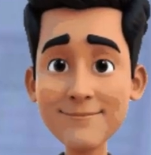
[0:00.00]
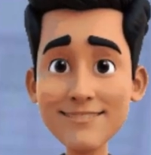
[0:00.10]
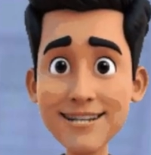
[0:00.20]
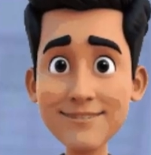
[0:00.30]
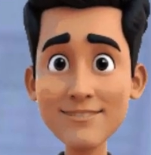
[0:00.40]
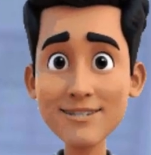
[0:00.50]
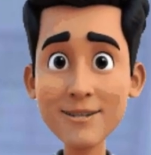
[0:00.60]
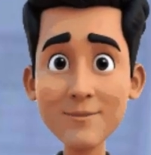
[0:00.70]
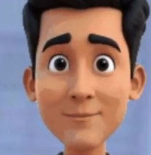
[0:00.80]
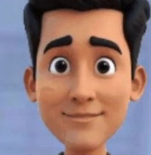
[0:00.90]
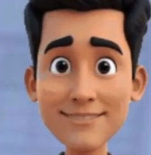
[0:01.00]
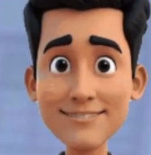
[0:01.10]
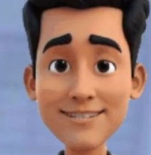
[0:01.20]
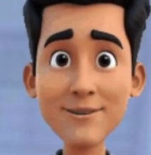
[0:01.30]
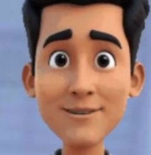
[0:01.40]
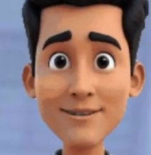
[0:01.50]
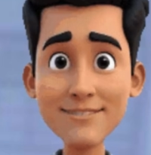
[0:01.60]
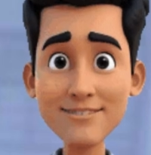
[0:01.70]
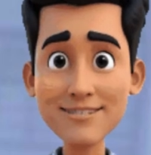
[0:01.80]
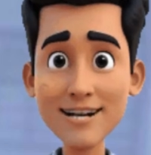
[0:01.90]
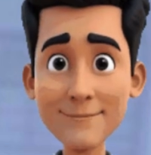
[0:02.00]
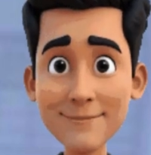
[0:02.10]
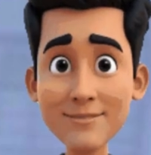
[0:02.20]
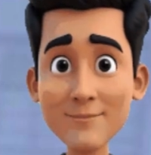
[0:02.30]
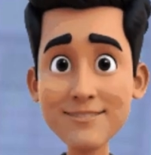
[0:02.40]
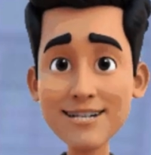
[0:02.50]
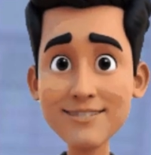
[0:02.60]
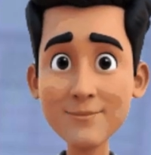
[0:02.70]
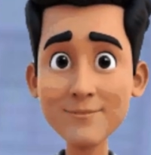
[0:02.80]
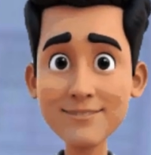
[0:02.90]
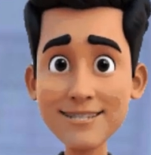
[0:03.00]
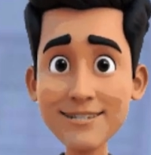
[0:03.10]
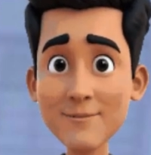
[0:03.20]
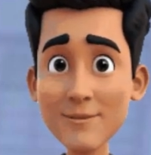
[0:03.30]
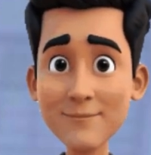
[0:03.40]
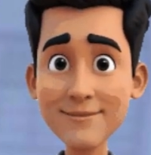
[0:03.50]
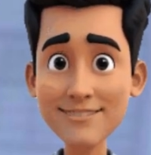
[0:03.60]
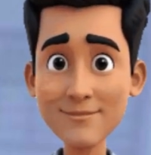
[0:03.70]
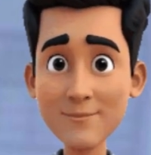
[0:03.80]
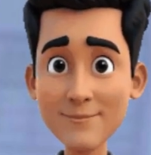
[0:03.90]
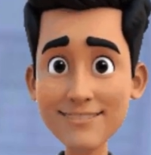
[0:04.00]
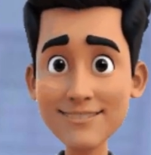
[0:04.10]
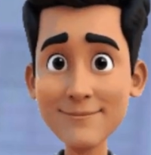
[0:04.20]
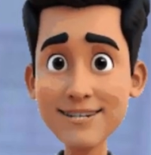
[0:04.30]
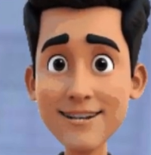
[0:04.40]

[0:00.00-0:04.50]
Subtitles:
If dengue or malaria is suspected, special blood tests are required.